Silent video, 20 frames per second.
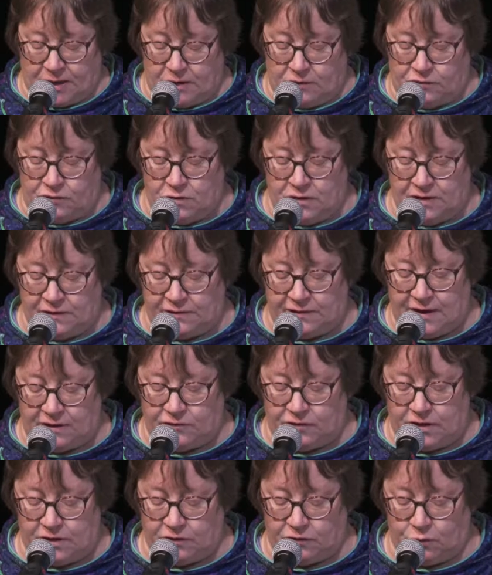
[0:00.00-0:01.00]
So this
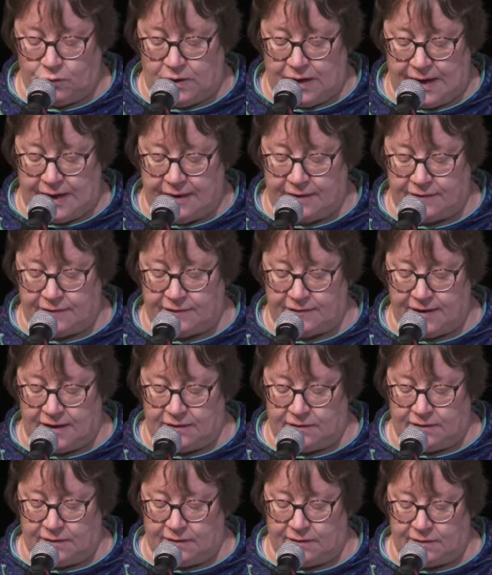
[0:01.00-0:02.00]
session is creating
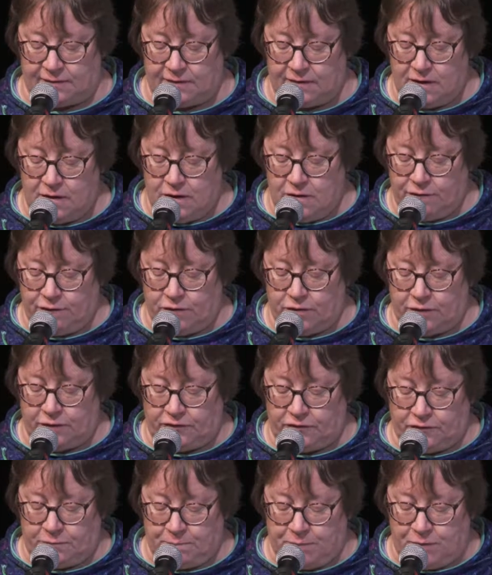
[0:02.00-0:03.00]
consensus for the
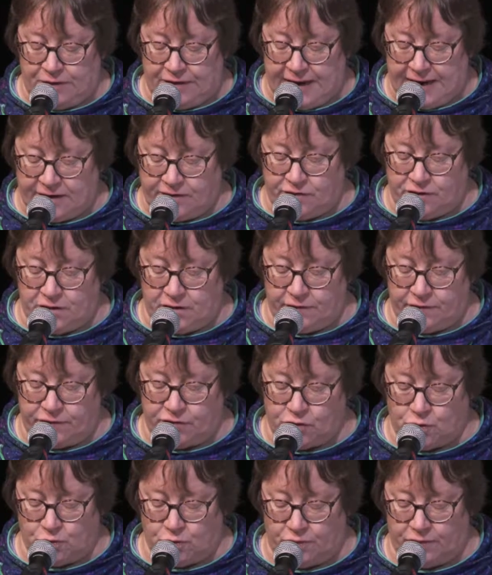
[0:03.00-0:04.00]
protection of
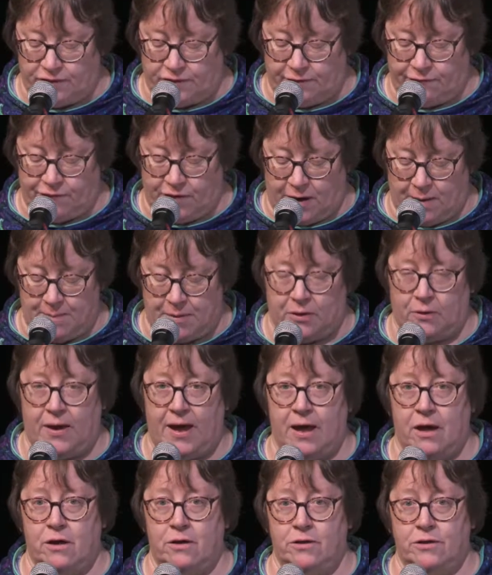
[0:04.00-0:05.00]
children's environmental
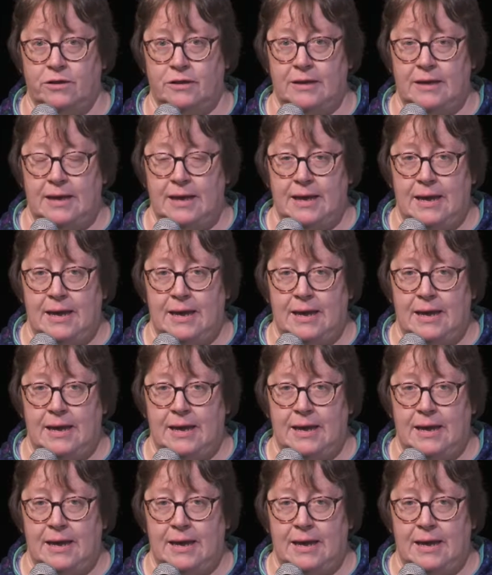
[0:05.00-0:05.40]
health.